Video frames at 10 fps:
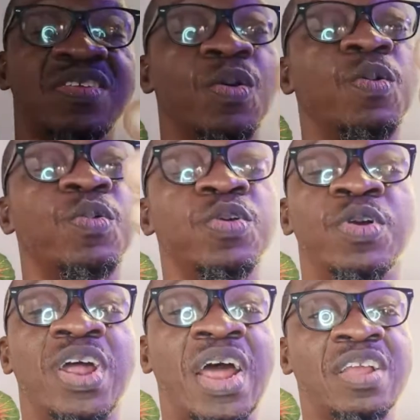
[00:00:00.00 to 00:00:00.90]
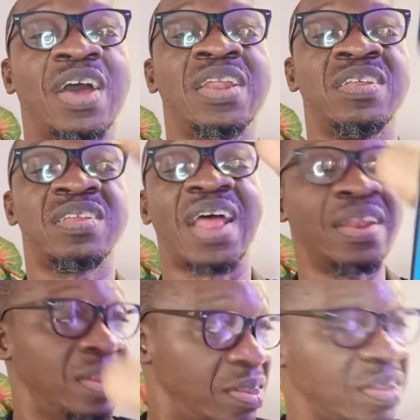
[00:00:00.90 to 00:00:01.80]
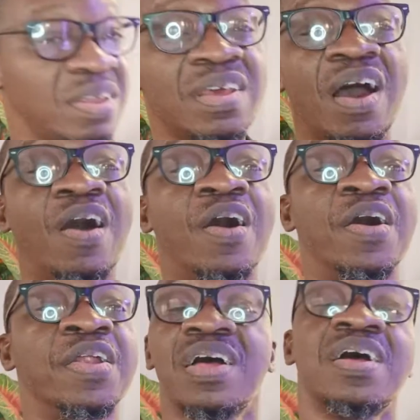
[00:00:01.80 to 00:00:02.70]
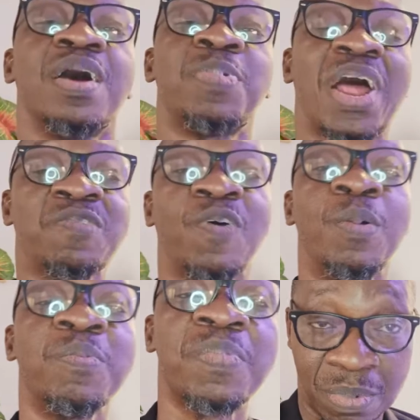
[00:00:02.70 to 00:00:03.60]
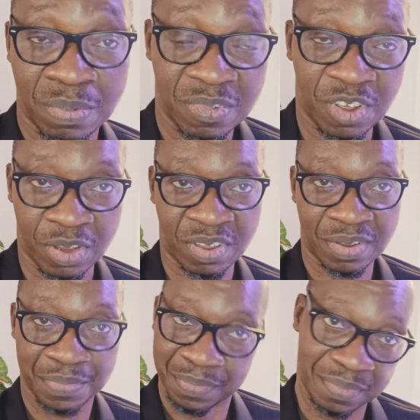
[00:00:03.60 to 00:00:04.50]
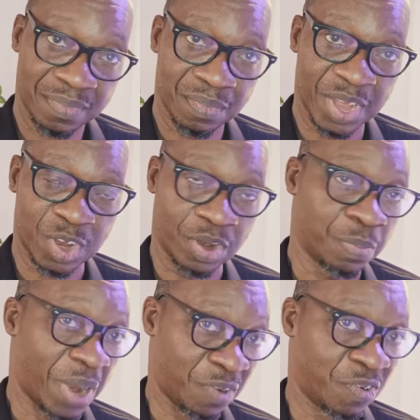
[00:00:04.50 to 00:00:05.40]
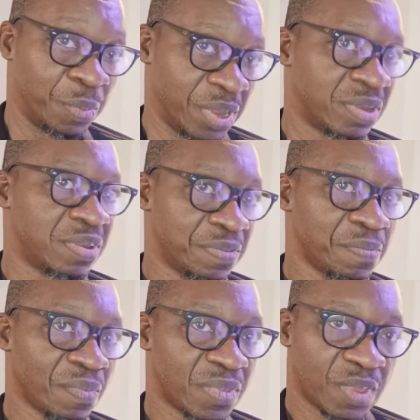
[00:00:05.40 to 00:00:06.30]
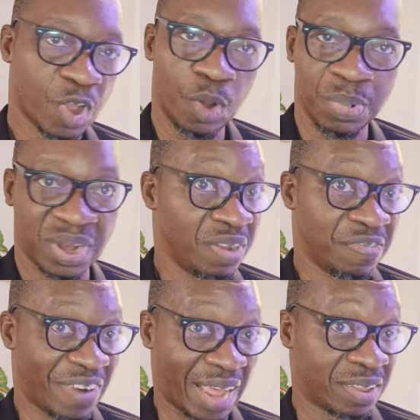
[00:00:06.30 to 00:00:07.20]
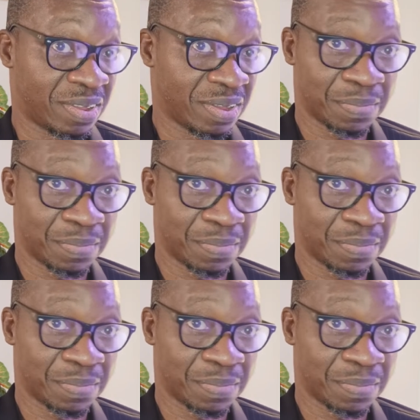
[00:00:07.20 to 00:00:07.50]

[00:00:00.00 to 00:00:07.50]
so you can actually stand it on a platform. Just make sure the platform is completely flat,